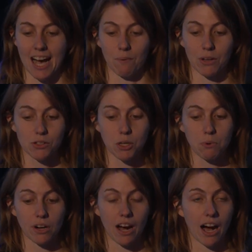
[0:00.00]
We also
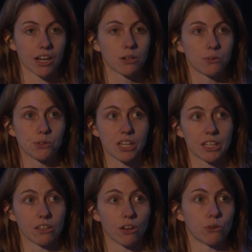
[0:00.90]
put our articles
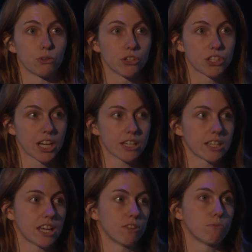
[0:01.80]
in the local news sheet
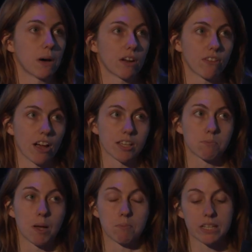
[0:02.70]
to give butterflies
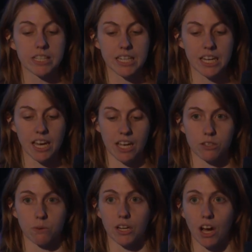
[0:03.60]
publicity and
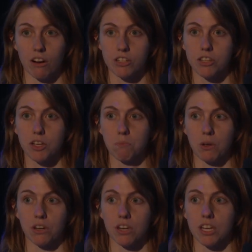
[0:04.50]
to encourage the
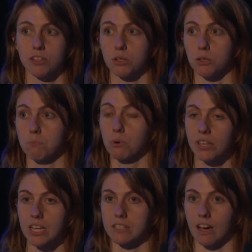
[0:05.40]
community to put
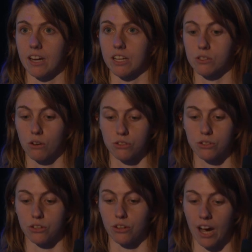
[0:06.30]
their sightings
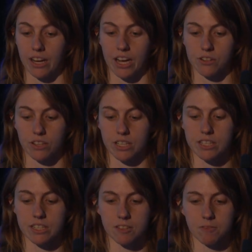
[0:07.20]
onto
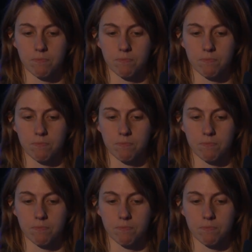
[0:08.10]
iNaturalist.